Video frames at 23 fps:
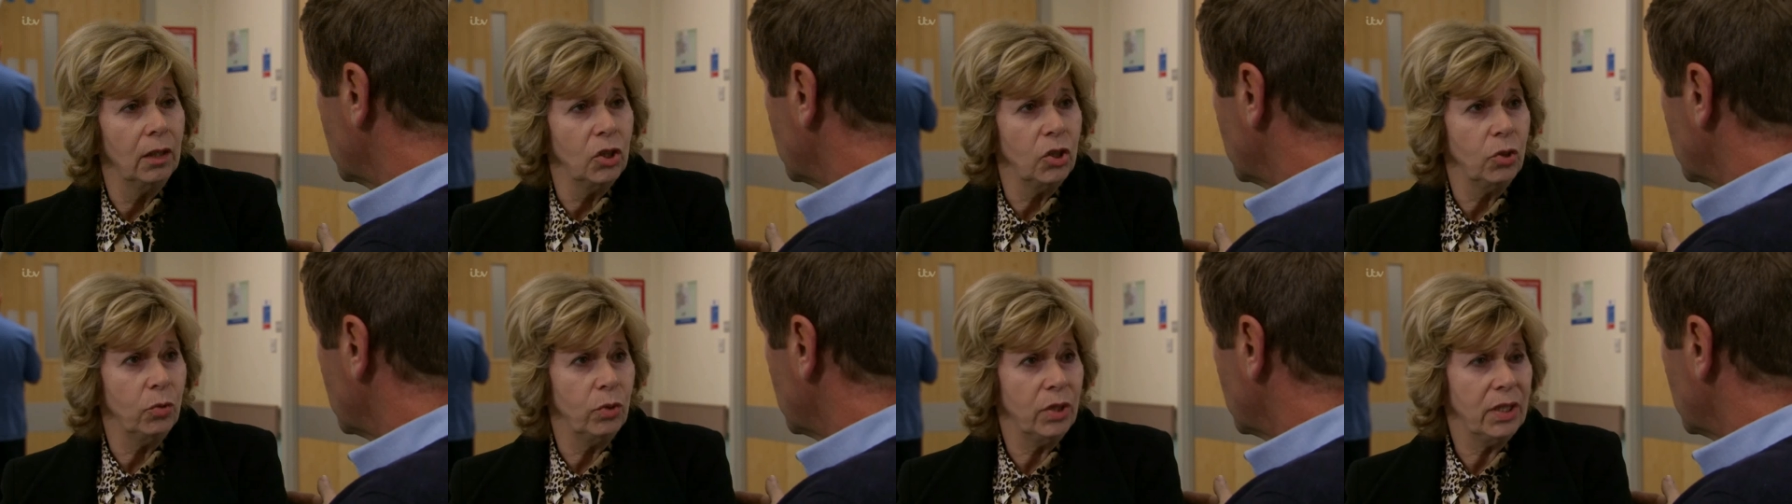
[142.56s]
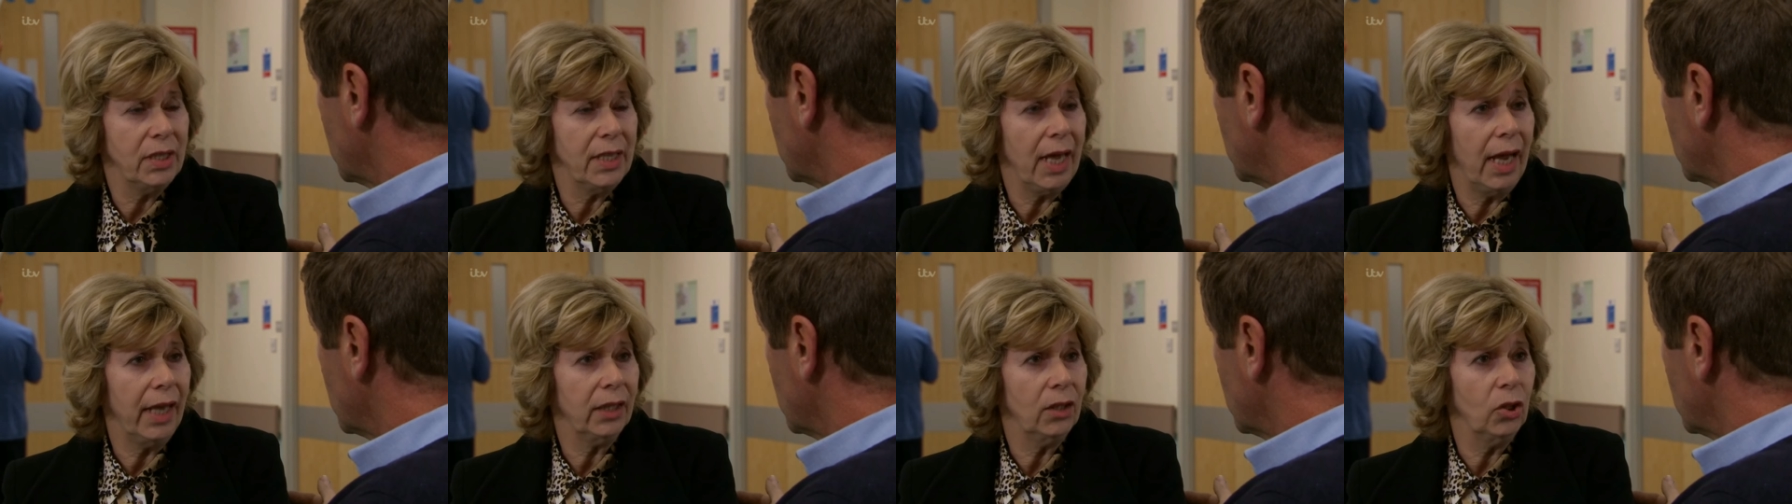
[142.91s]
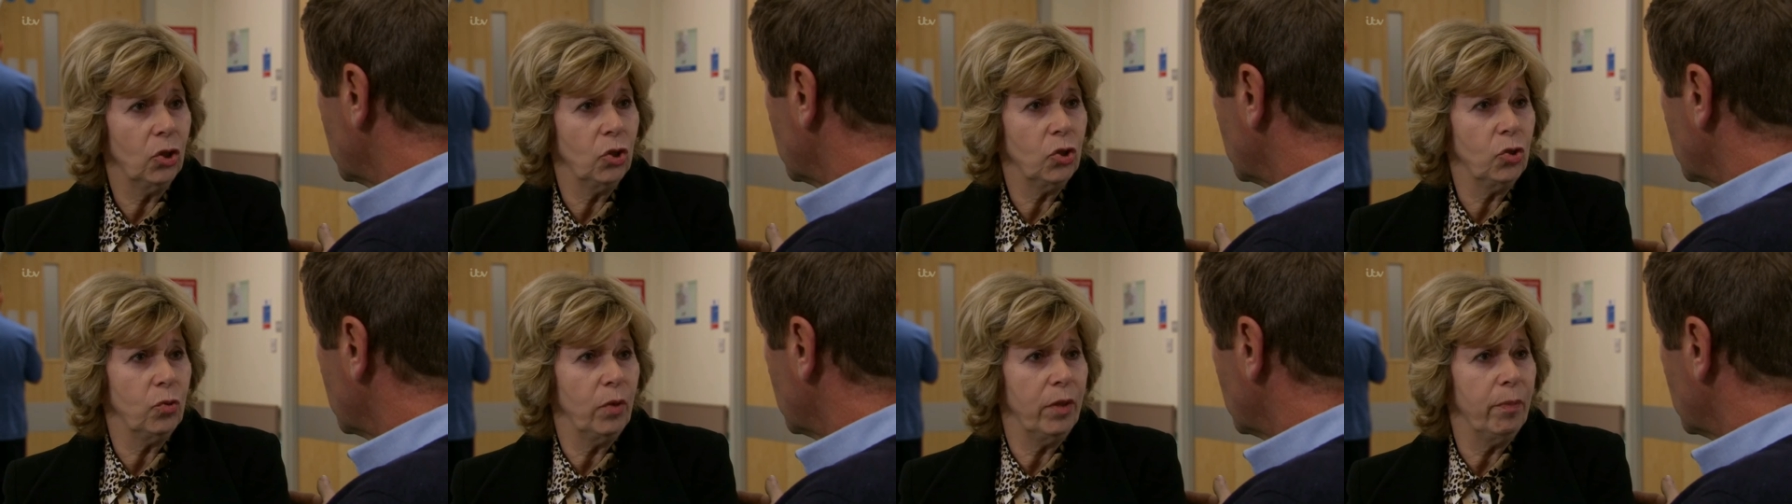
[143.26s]
She was
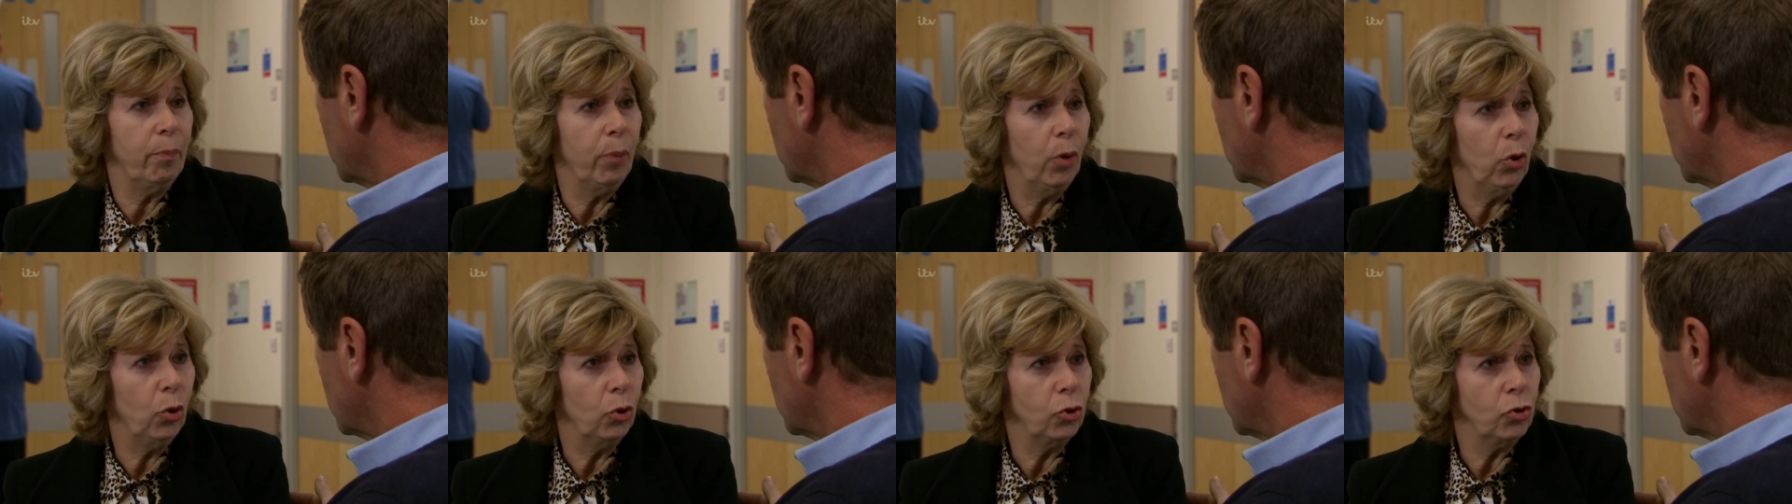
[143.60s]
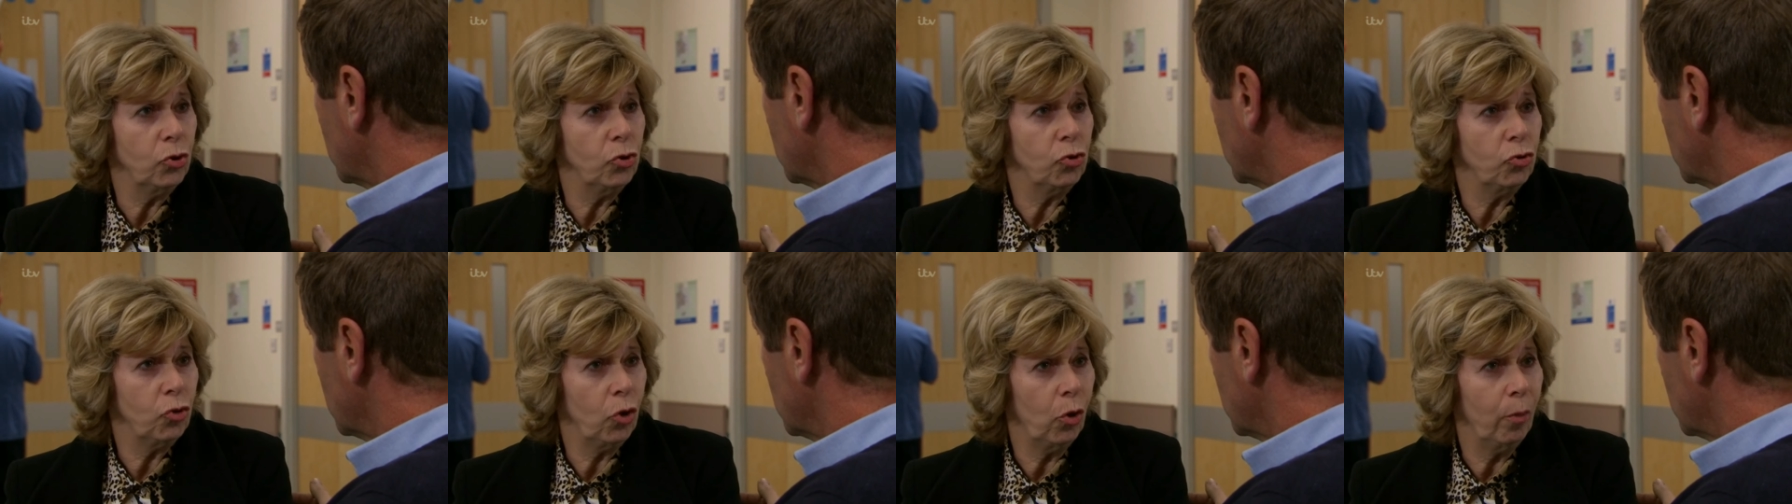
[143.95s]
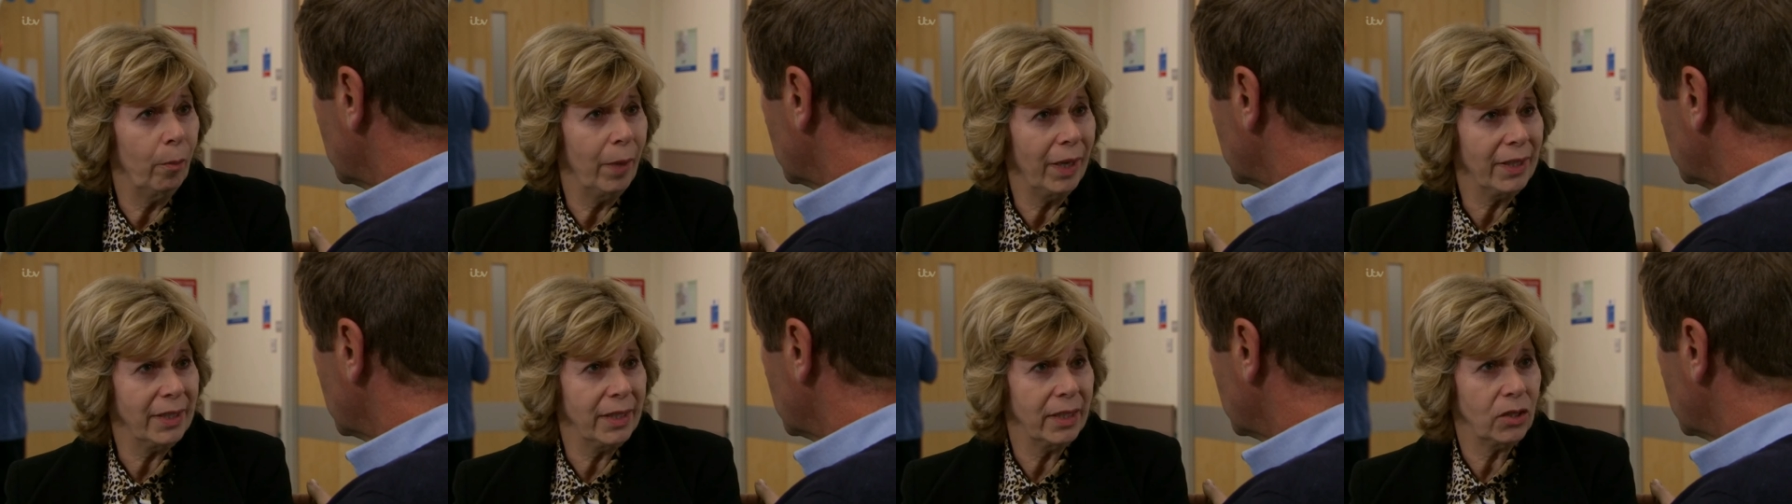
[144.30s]
diagnosed with
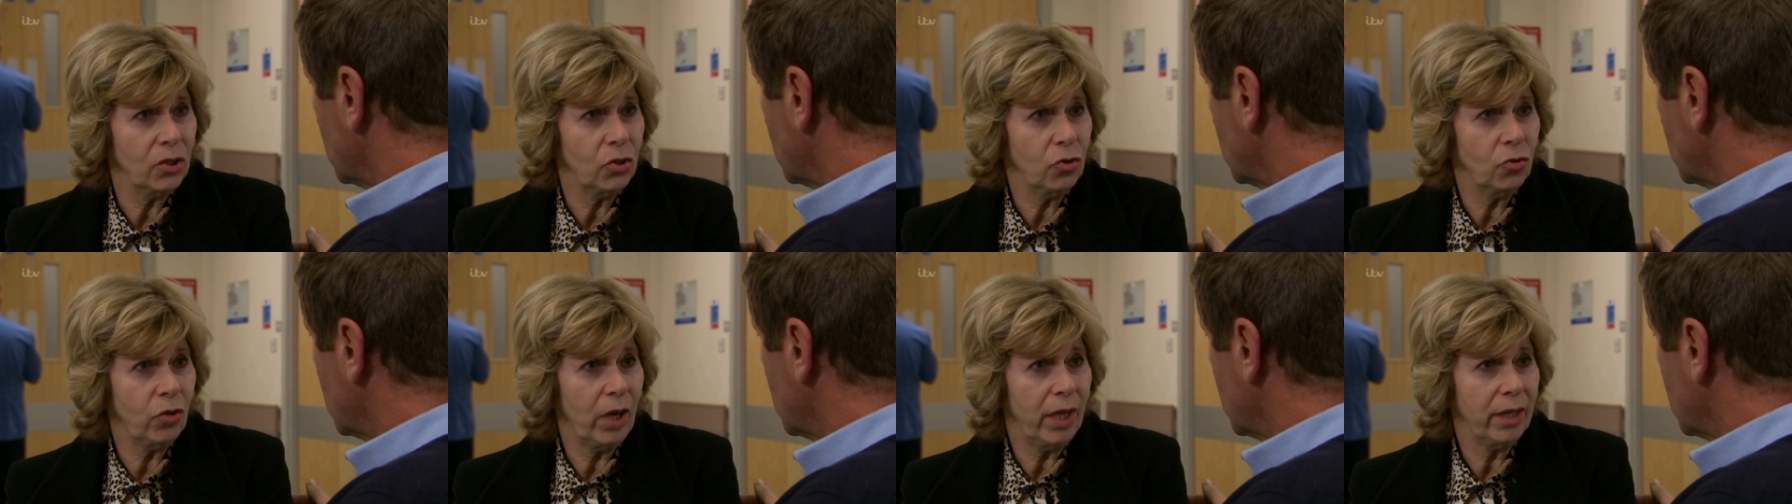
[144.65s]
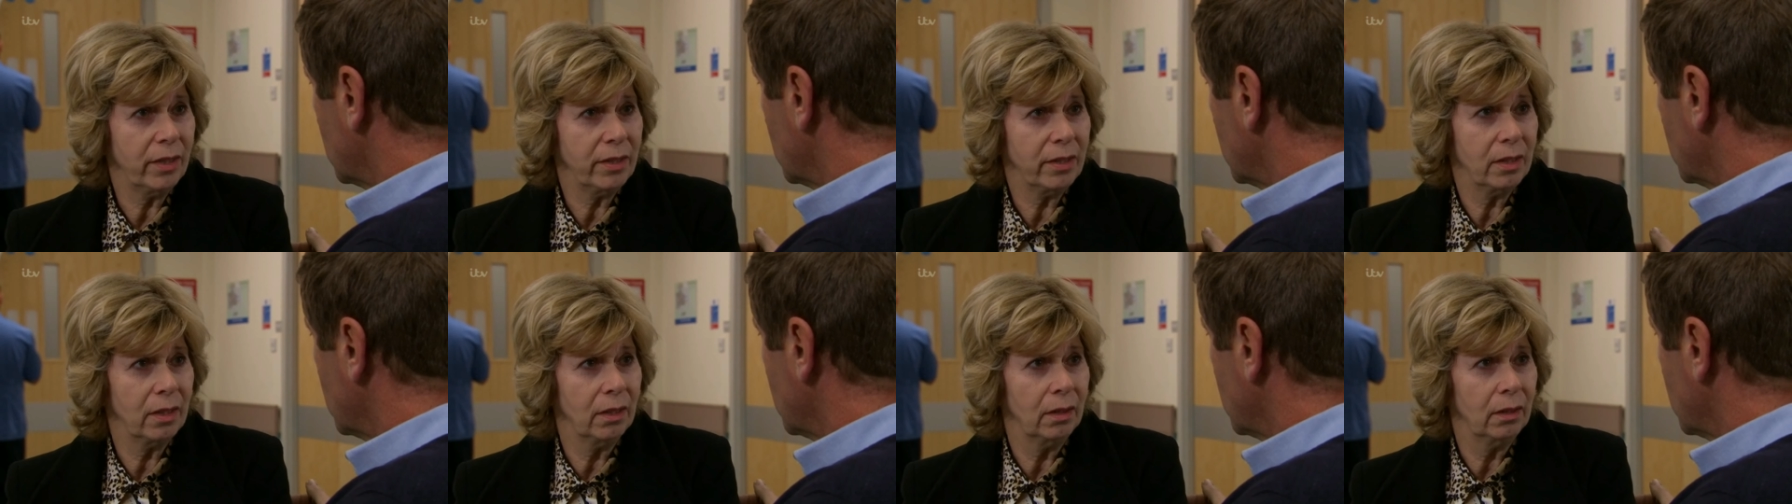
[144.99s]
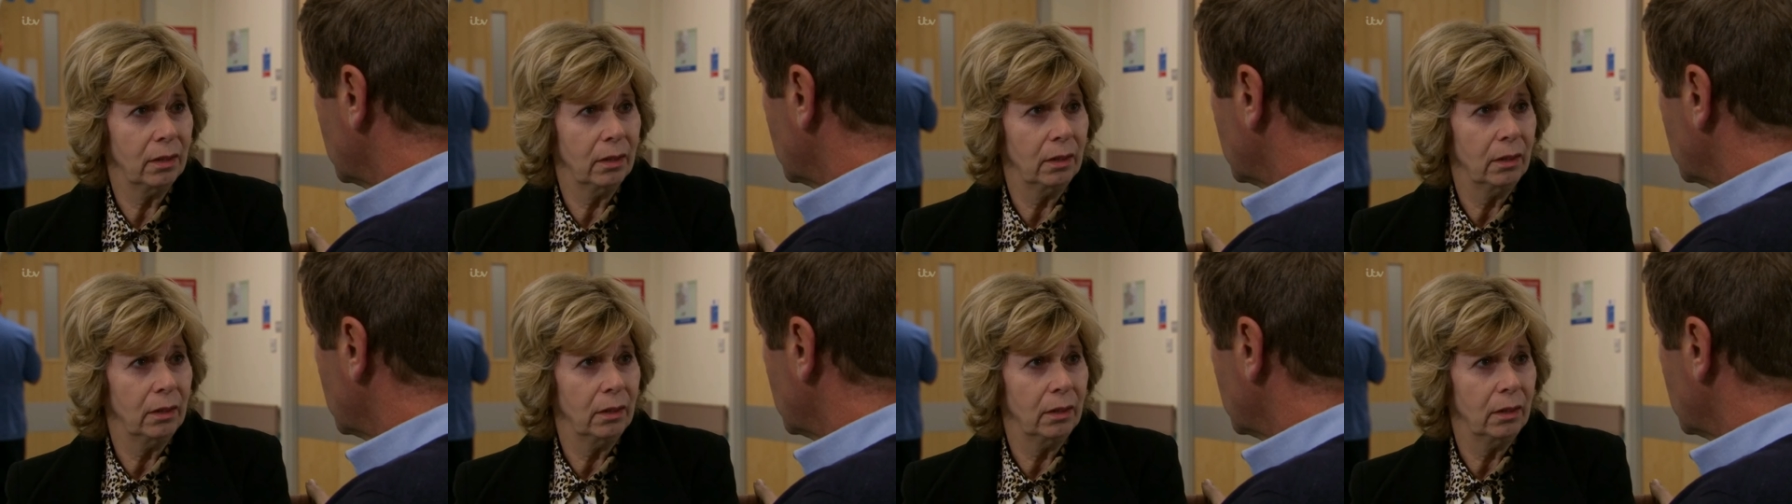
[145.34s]
post-traumatic stress